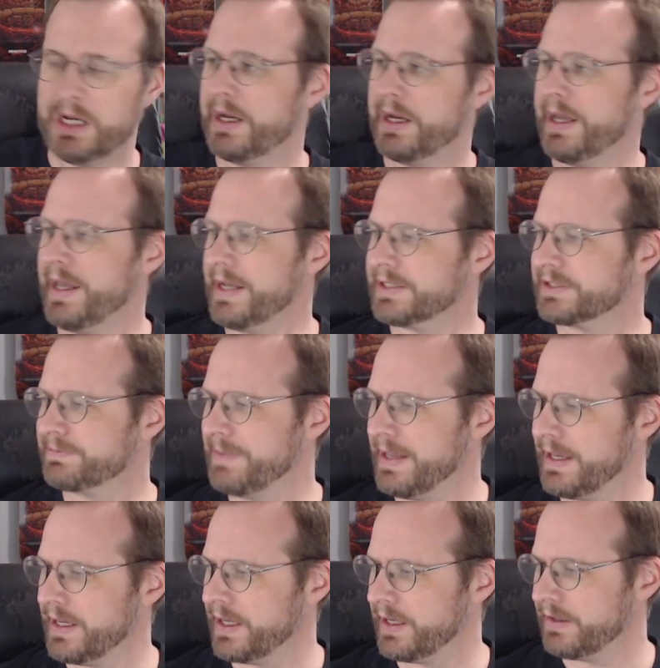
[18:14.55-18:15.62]

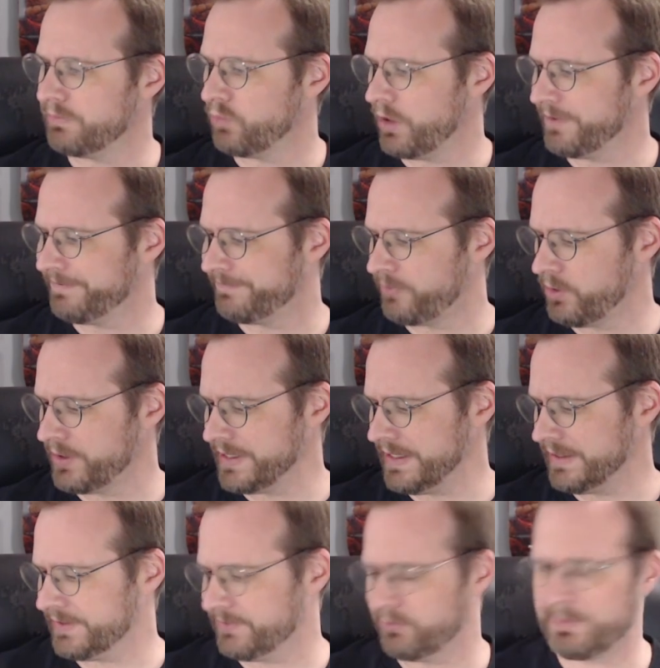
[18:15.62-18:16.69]
X-Men 140.
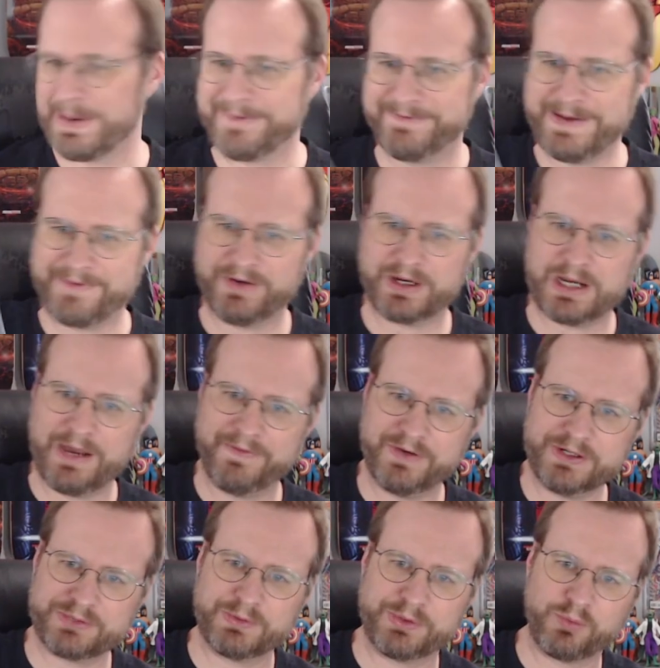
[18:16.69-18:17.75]
This is one of my favorite
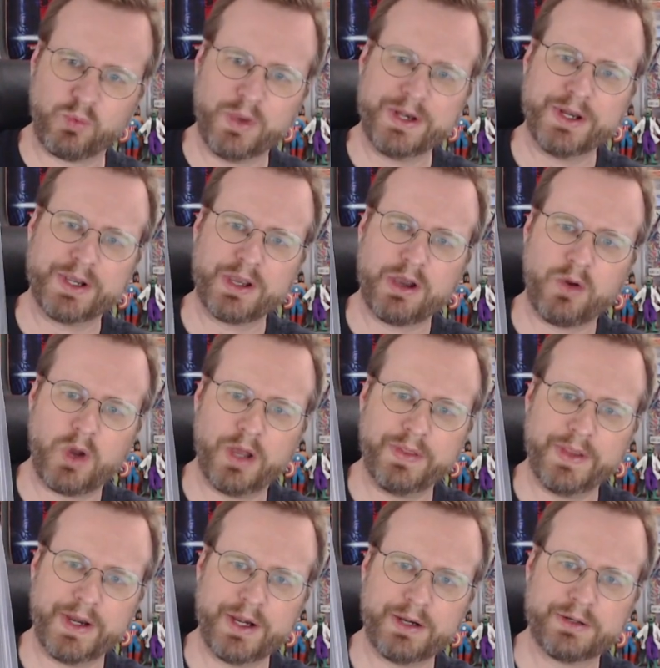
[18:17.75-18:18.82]
covers with Wendigo on
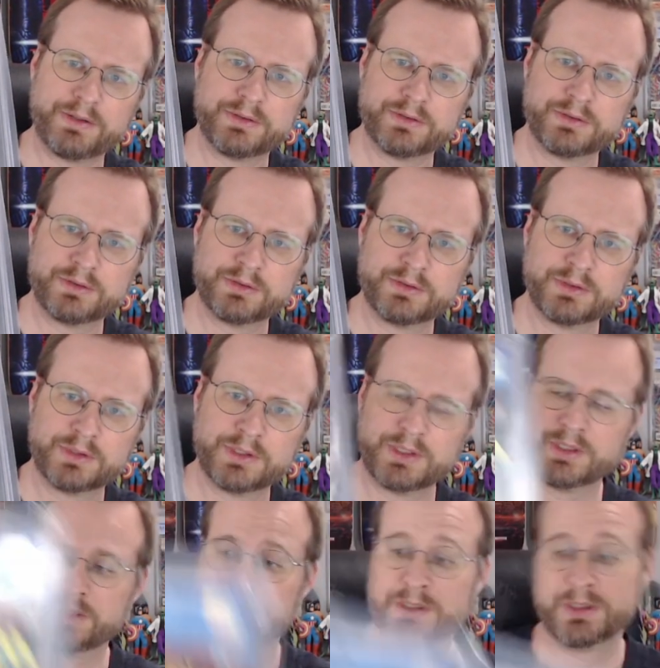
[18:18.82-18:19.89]
there.
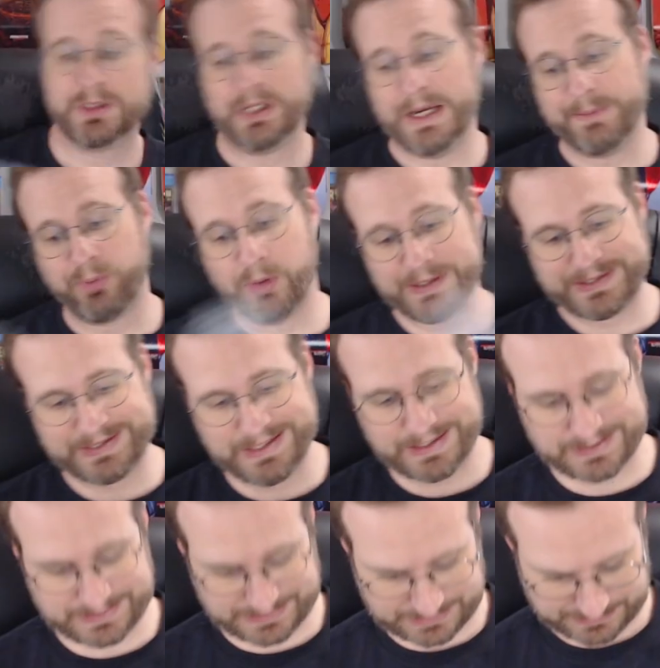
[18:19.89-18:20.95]

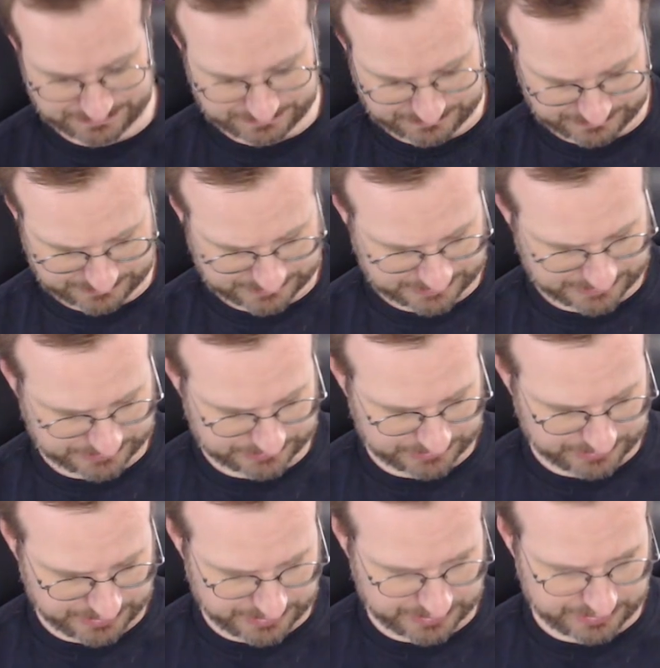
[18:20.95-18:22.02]
9.6. That's
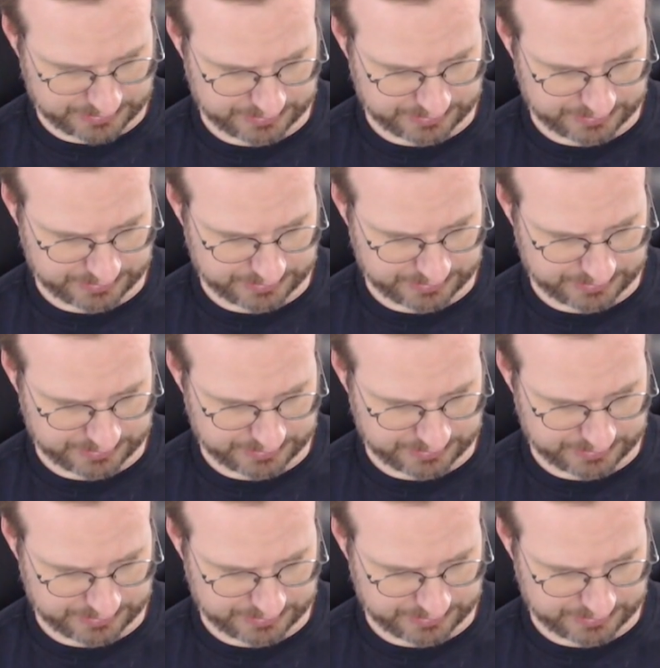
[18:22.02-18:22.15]
good.